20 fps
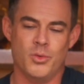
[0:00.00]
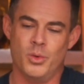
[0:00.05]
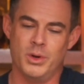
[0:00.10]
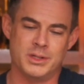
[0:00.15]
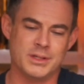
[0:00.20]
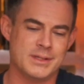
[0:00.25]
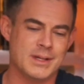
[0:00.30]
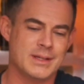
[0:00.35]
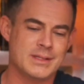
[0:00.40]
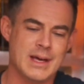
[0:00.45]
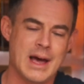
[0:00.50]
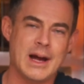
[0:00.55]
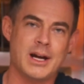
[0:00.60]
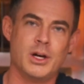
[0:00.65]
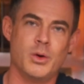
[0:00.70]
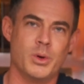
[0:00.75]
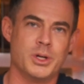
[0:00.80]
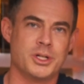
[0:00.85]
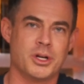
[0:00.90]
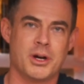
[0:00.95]
which is
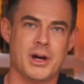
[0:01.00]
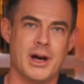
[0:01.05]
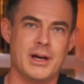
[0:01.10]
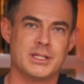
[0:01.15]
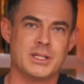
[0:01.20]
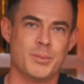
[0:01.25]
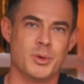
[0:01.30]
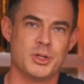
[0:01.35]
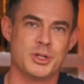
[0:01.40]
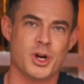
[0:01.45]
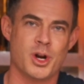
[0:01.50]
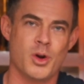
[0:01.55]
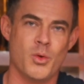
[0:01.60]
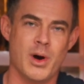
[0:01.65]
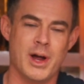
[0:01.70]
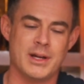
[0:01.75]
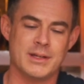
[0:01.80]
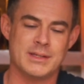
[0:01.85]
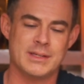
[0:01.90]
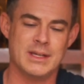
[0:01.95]
exactly what your customers are going to
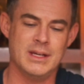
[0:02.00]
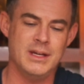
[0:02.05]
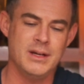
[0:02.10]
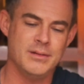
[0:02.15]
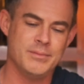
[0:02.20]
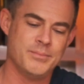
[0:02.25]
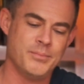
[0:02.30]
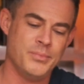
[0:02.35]
want to see.